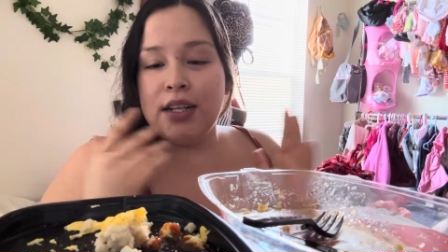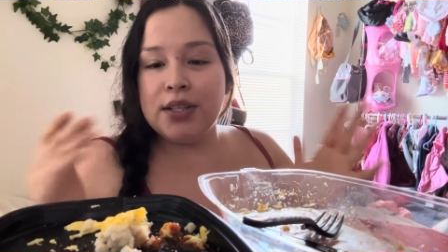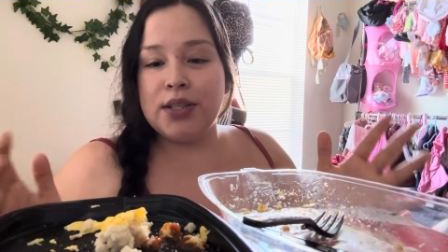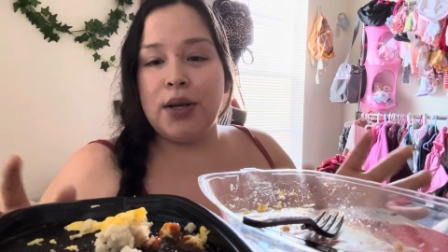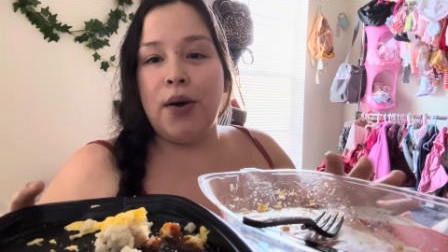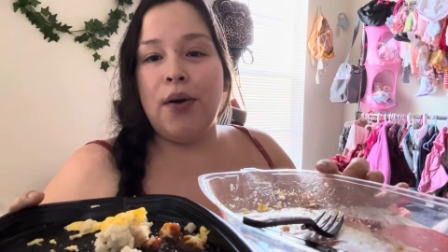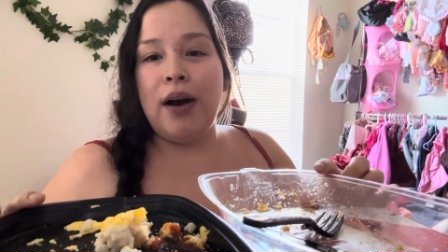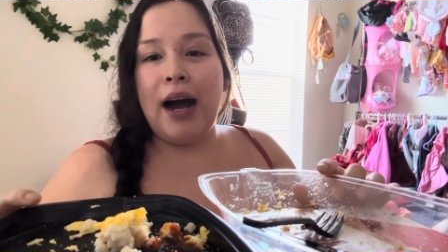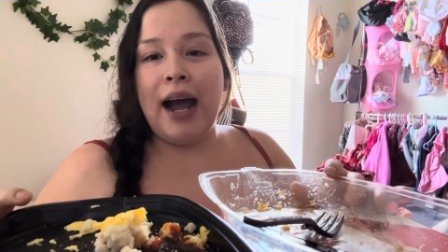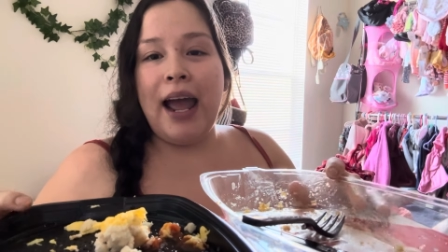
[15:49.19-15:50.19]
so
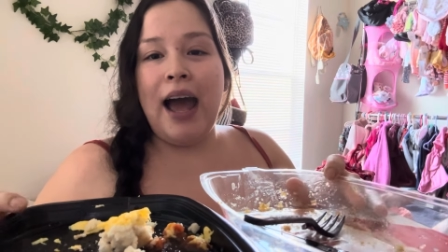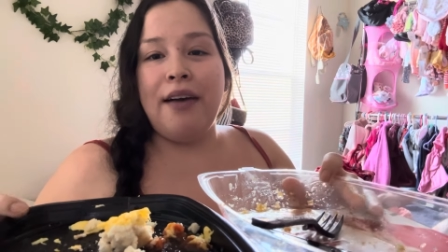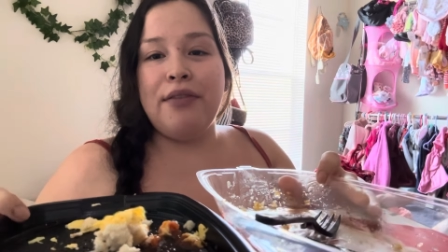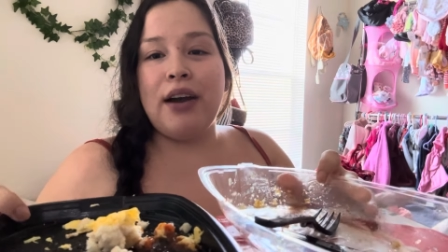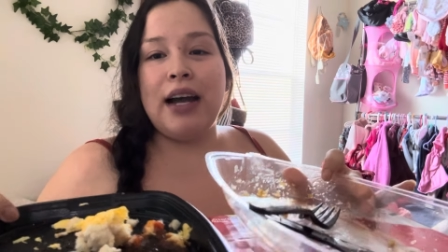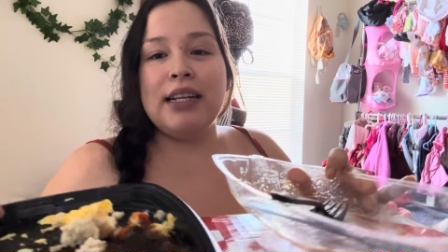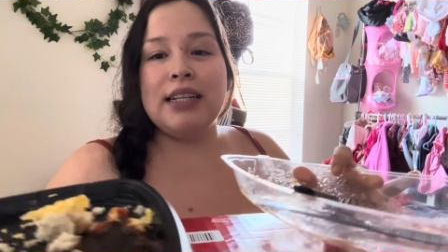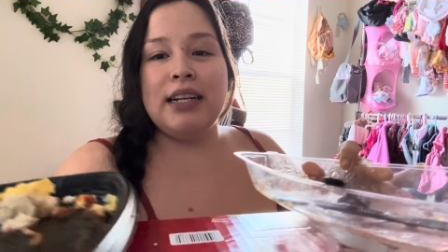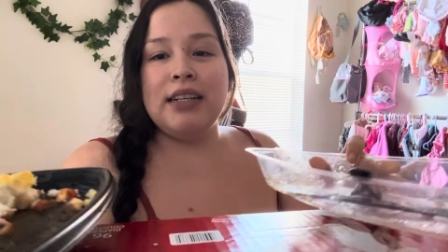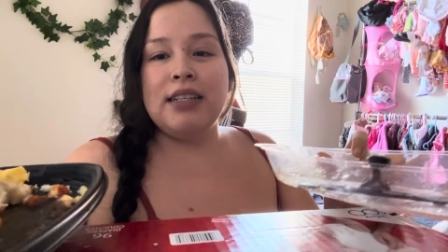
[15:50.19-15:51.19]
i have you guys
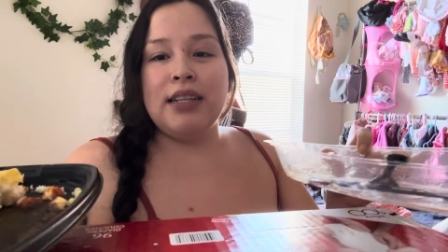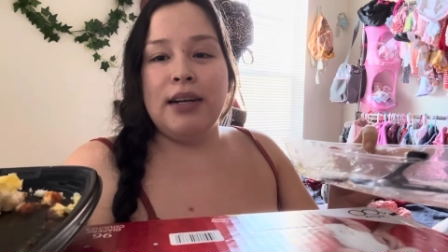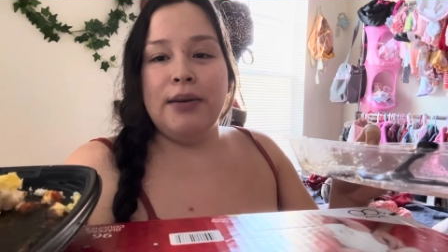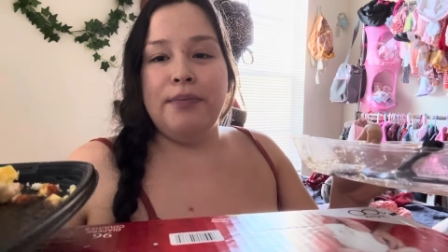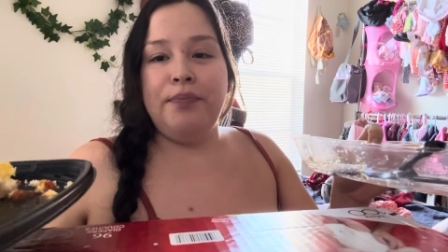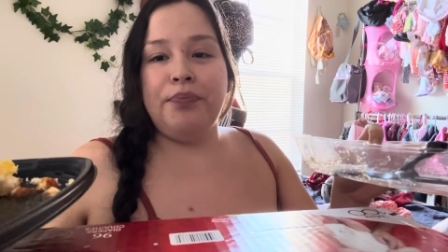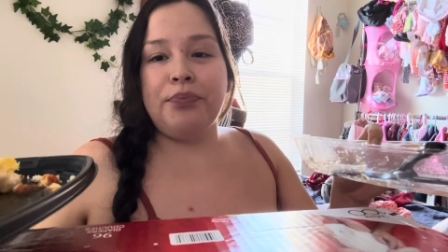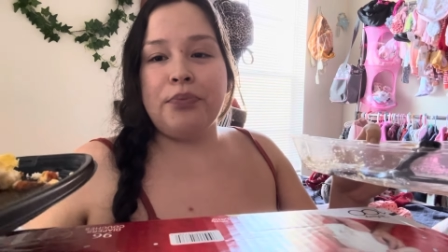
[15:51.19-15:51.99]
in some